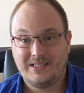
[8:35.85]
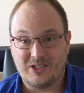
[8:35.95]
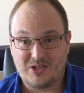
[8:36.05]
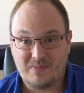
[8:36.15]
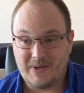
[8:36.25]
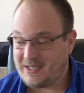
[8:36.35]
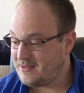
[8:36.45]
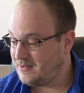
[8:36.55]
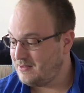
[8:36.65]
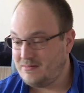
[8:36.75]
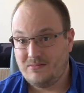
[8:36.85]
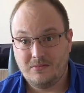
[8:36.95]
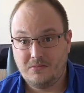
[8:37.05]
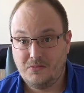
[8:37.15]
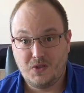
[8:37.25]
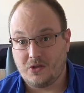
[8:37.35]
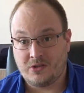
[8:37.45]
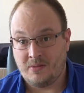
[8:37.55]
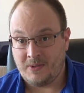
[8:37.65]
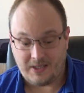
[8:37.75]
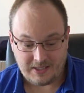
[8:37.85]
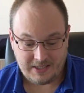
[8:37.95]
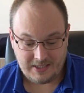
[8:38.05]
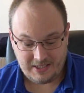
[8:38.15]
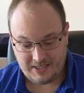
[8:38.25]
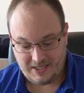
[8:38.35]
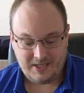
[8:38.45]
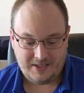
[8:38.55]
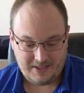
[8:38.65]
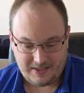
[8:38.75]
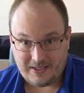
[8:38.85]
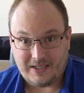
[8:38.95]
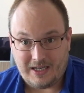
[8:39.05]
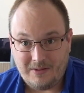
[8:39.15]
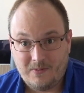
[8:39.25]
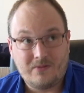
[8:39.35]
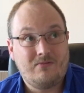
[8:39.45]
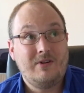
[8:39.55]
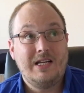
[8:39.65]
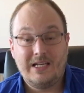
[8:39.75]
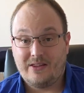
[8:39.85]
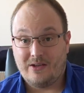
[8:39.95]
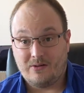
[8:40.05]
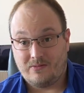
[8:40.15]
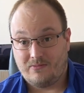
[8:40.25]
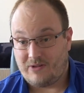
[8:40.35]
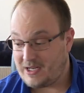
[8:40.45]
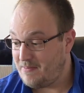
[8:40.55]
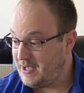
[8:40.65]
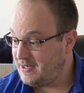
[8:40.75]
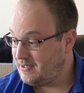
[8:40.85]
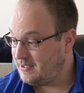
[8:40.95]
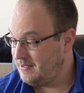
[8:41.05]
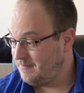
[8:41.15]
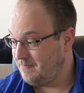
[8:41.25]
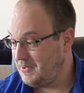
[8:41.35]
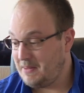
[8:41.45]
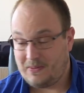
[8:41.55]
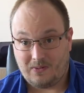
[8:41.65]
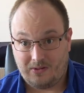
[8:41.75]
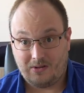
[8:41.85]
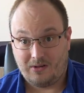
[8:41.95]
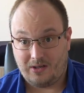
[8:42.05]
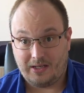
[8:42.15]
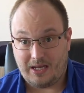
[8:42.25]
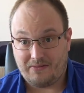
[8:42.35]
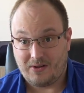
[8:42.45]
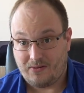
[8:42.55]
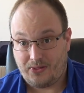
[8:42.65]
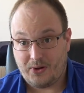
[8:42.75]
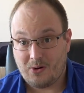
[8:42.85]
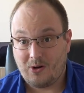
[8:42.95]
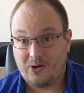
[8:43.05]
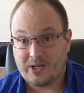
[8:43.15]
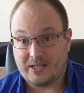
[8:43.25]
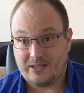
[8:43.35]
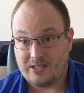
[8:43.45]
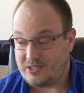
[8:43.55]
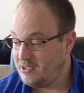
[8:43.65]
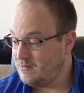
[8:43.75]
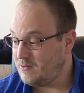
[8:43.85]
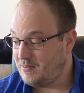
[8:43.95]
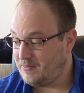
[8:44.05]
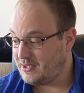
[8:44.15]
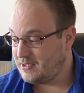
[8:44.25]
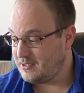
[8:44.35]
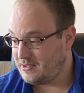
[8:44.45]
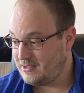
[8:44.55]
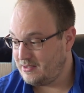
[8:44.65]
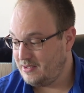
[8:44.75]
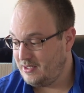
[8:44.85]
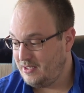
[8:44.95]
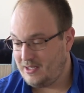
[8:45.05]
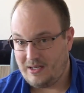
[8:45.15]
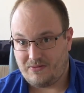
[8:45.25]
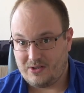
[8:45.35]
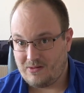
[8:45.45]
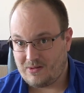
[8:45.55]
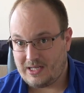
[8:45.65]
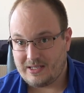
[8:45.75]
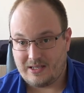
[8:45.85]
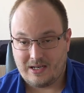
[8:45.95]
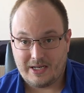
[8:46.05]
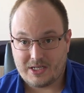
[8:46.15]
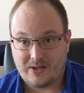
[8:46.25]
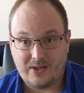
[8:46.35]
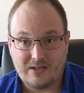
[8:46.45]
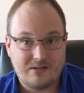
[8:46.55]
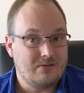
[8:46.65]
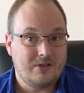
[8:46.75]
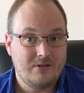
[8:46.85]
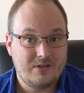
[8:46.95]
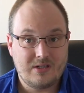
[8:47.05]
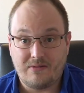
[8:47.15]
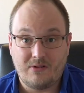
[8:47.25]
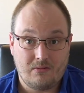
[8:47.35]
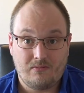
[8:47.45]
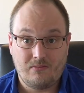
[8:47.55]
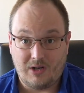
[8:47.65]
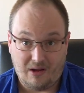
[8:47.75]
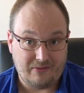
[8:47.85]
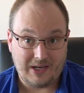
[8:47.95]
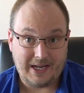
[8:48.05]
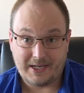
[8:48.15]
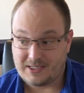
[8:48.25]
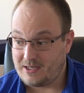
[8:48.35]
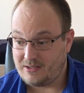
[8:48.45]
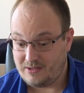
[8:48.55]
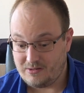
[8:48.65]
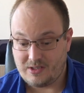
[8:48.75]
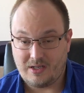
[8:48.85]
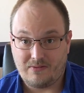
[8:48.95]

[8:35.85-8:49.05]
Does it matter? Not to me. I would really, though, recommend people having a thorough look at this new one, because if you don't like the Alexa thing, don't use it. If you love Alexa, use it.